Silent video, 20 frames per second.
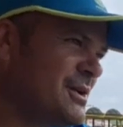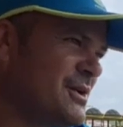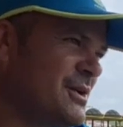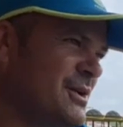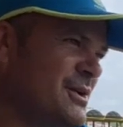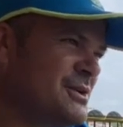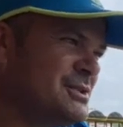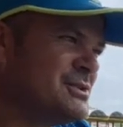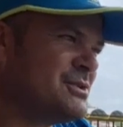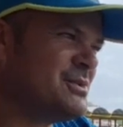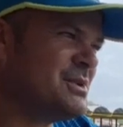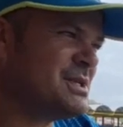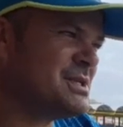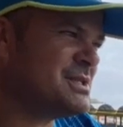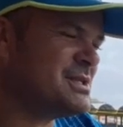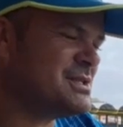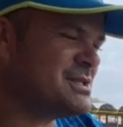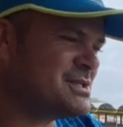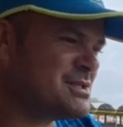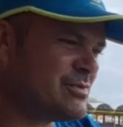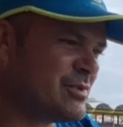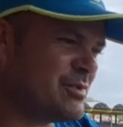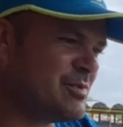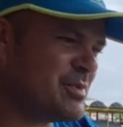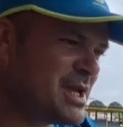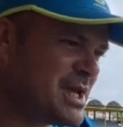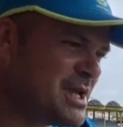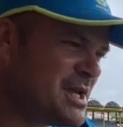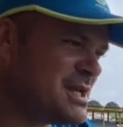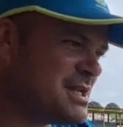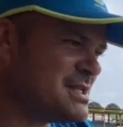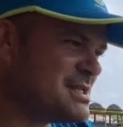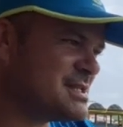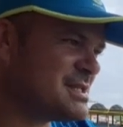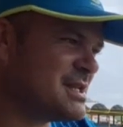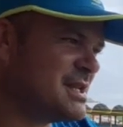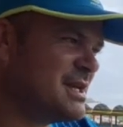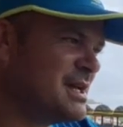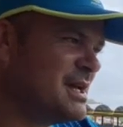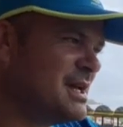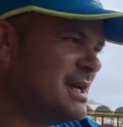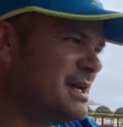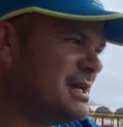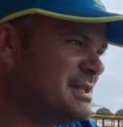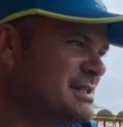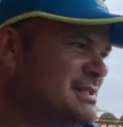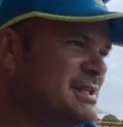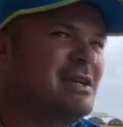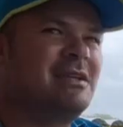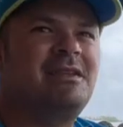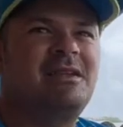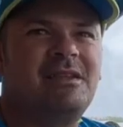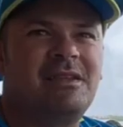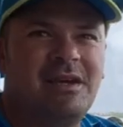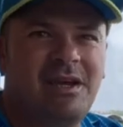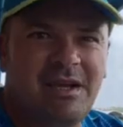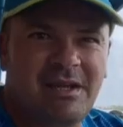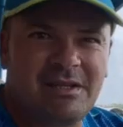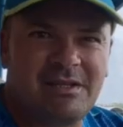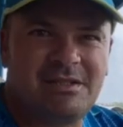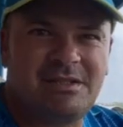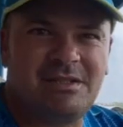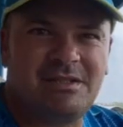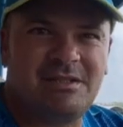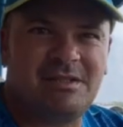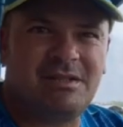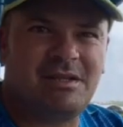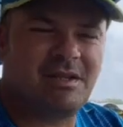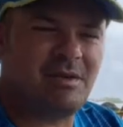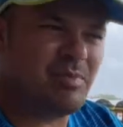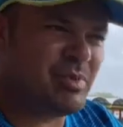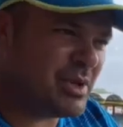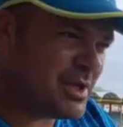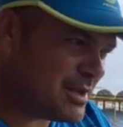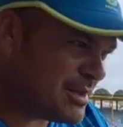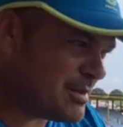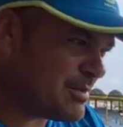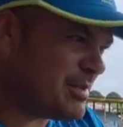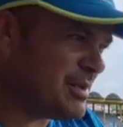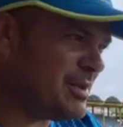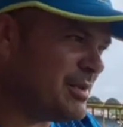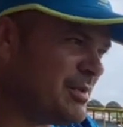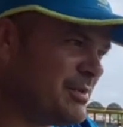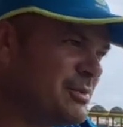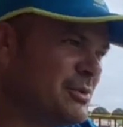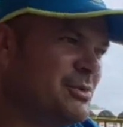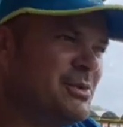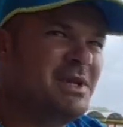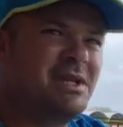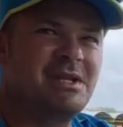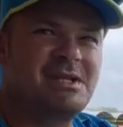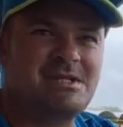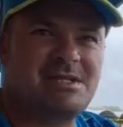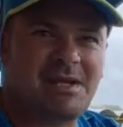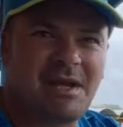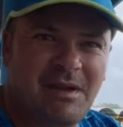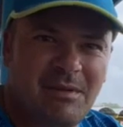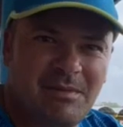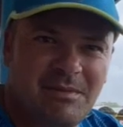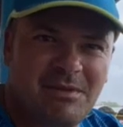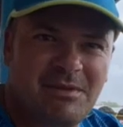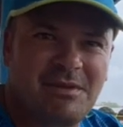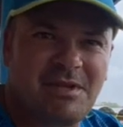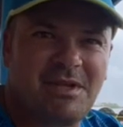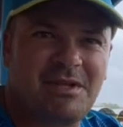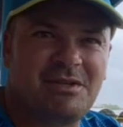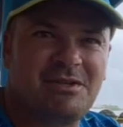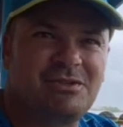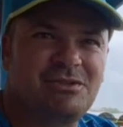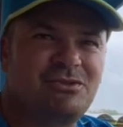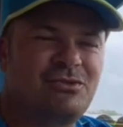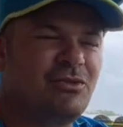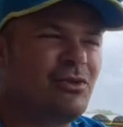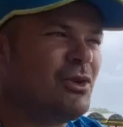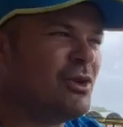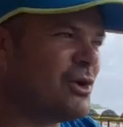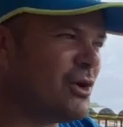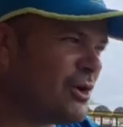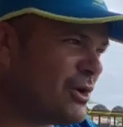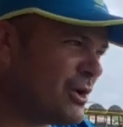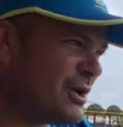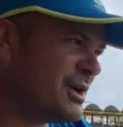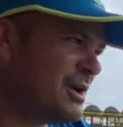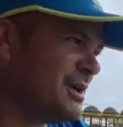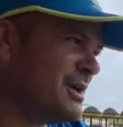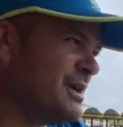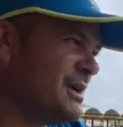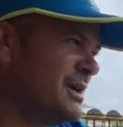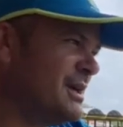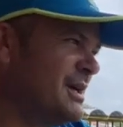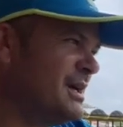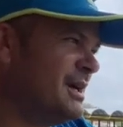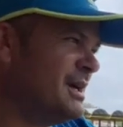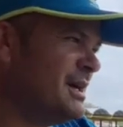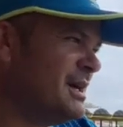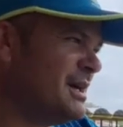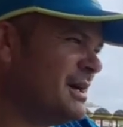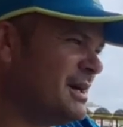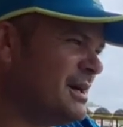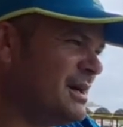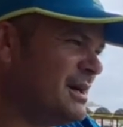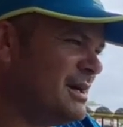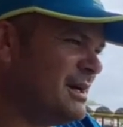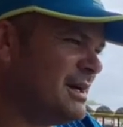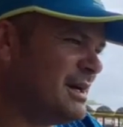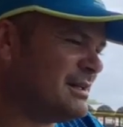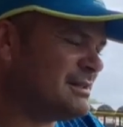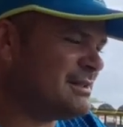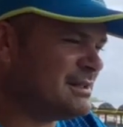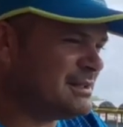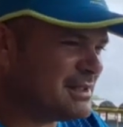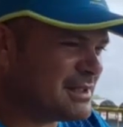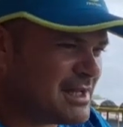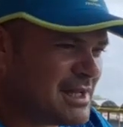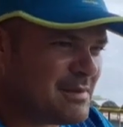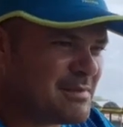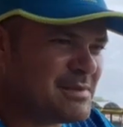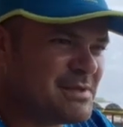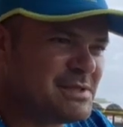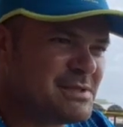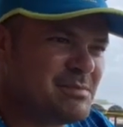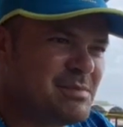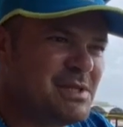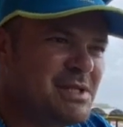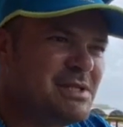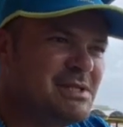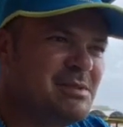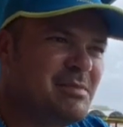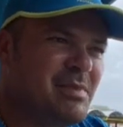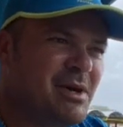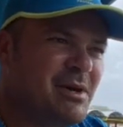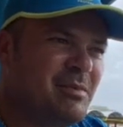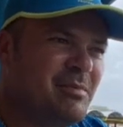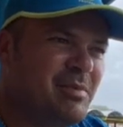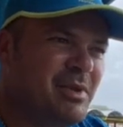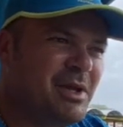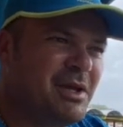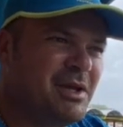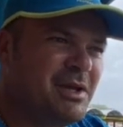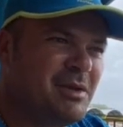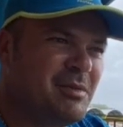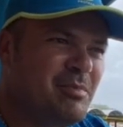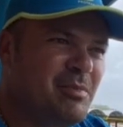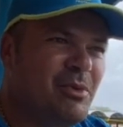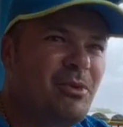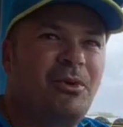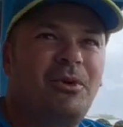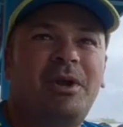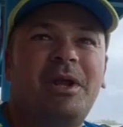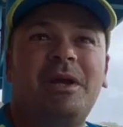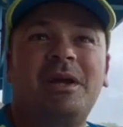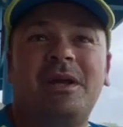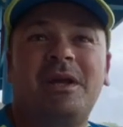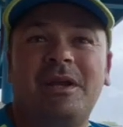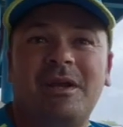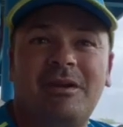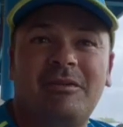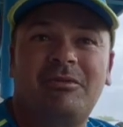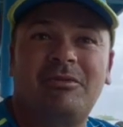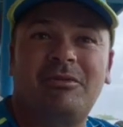ask questions. For me, it's getting the action repeatable, doing the same things for longer. I think the captain speaks about playing boring cricket